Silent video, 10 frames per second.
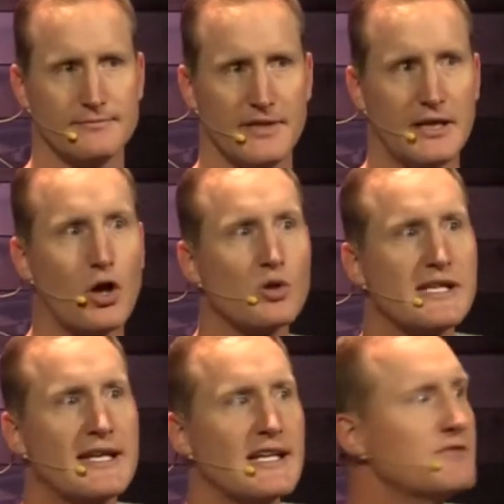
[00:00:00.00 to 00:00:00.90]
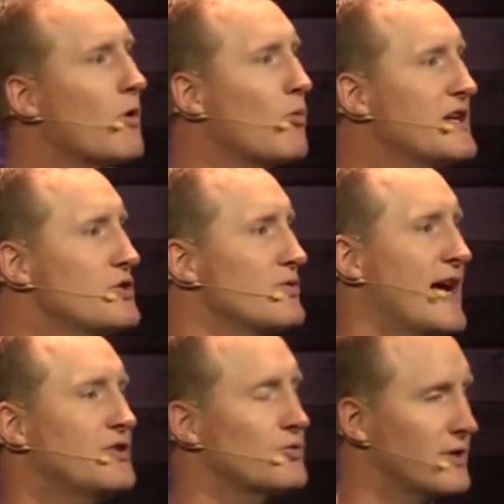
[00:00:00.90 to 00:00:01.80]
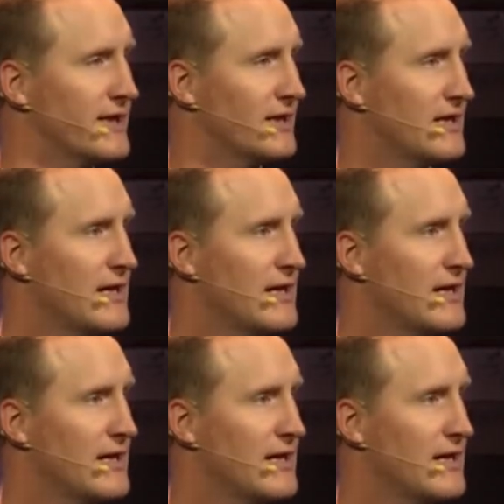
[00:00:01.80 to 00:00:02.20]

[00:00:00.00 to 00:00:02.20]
It goes against what we do naturally.